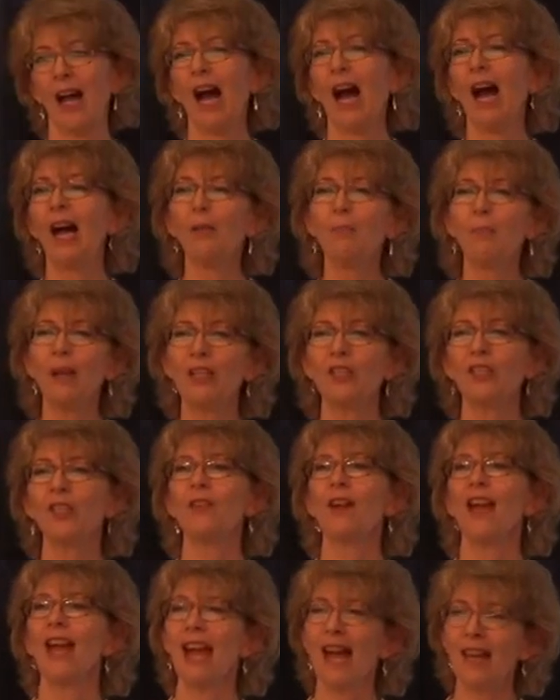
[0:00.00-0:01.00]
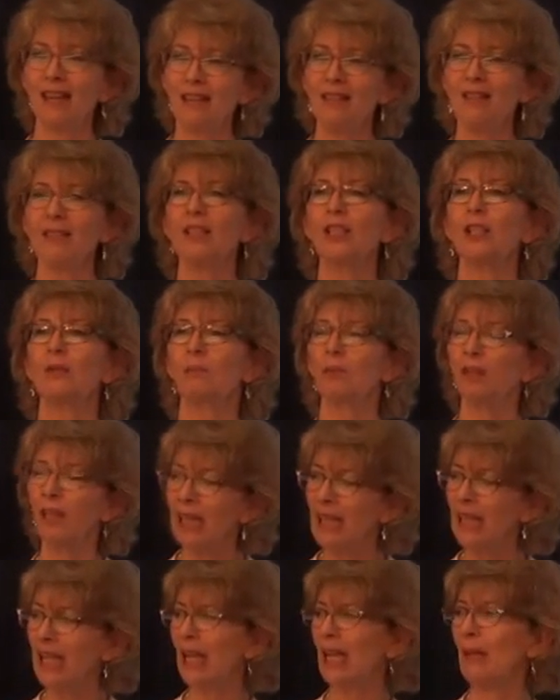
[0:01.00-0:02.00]
I'll bet you Addison could
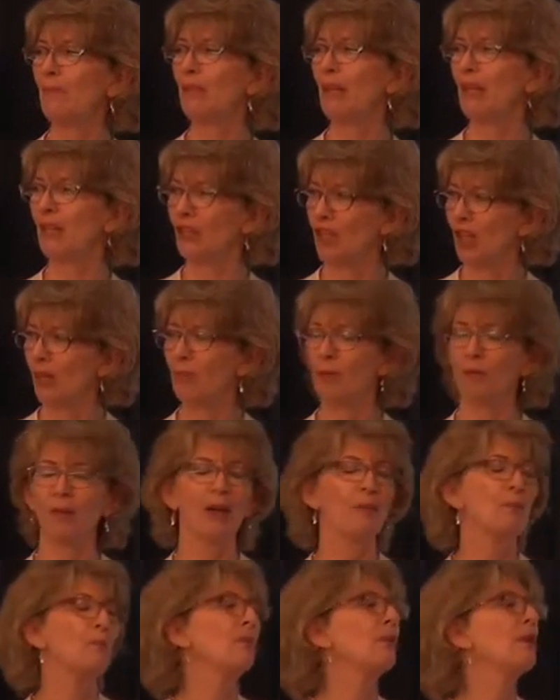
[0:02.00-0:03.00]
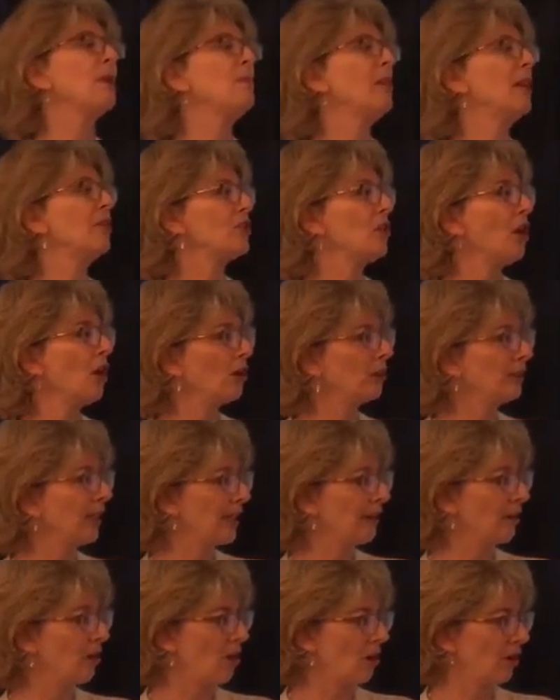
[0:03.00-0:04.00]
play games and jump around pretty much all
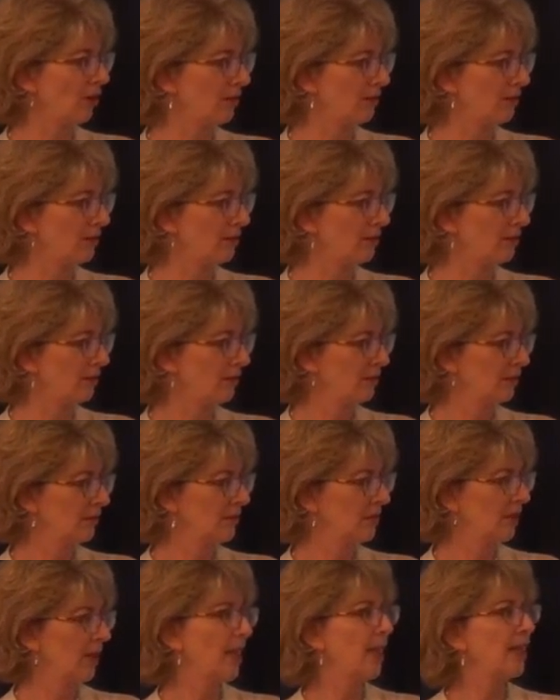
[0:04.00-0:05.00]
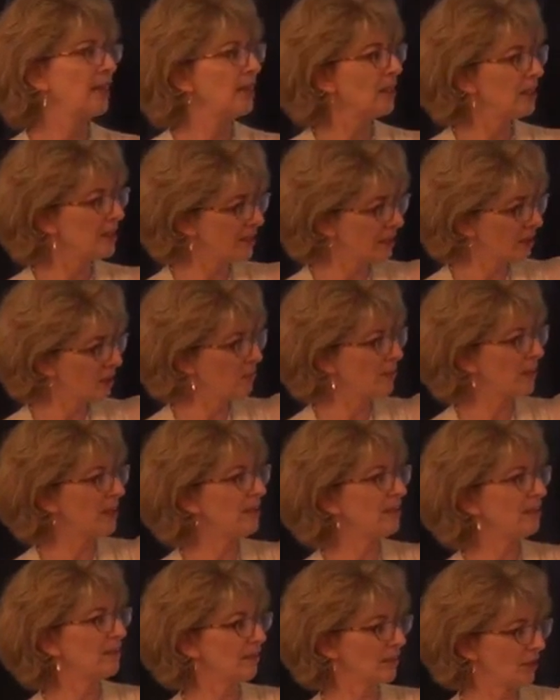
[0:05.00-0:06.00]
day long. And he'd still
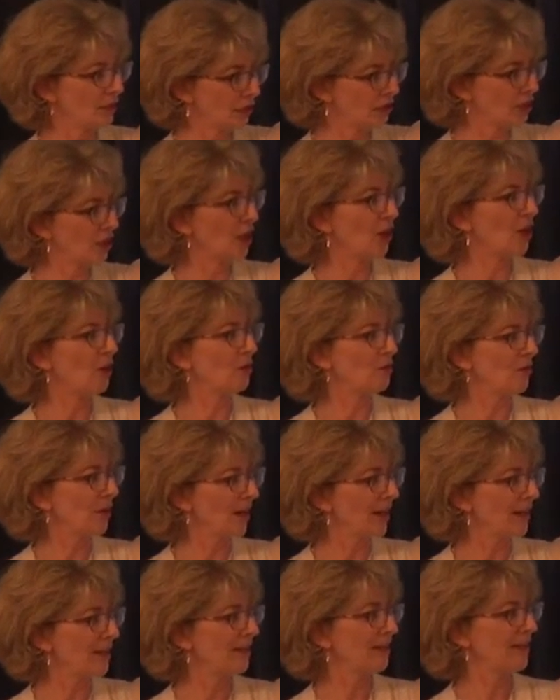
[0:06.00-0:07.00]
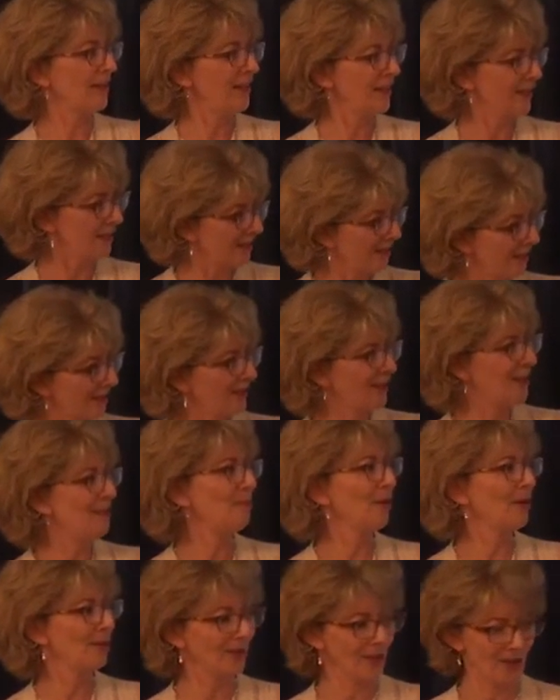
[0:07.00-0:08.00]
be good to go, right? He could still
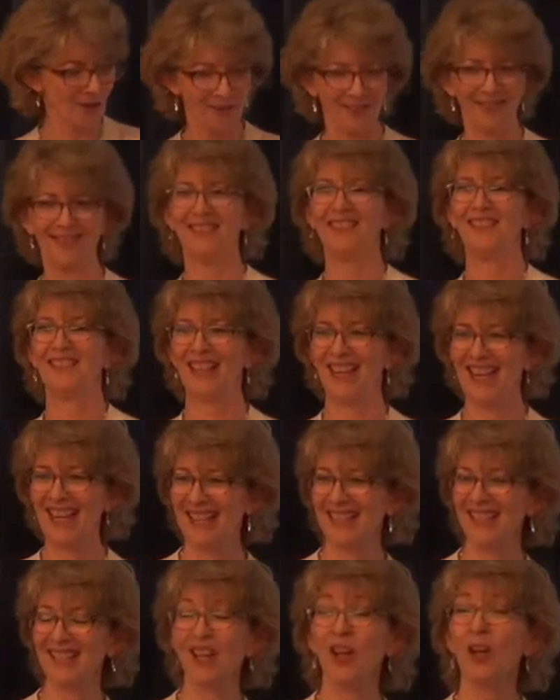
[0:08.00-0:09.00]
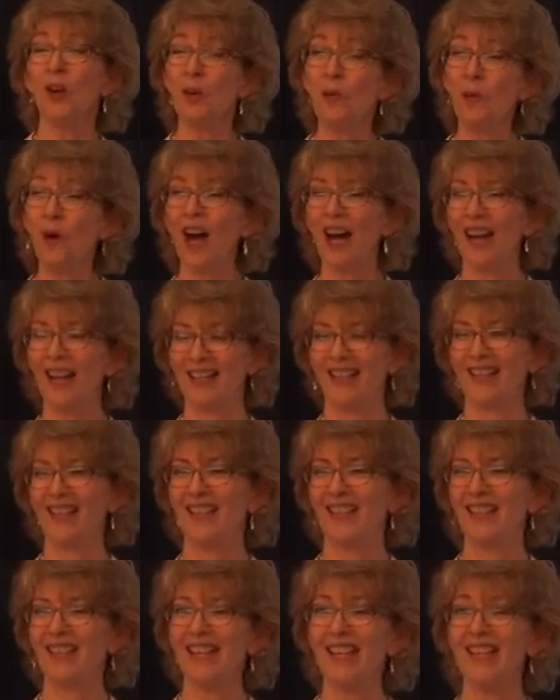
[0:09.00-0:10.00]
keep on going, okay? He could. Why?
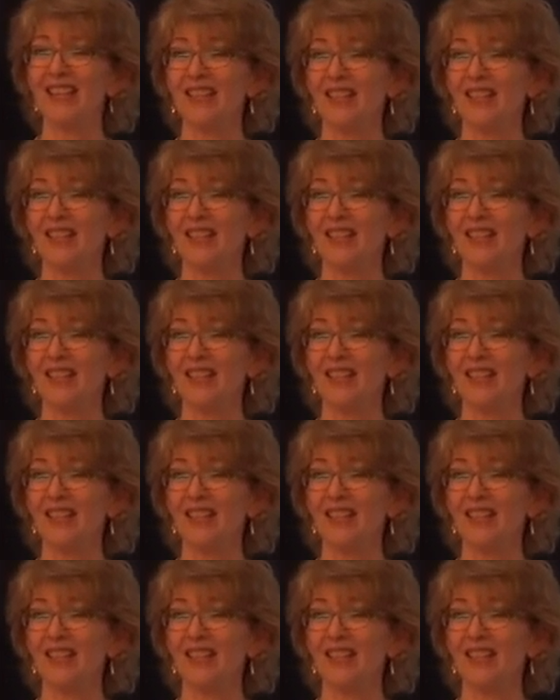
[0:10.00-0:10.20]
He's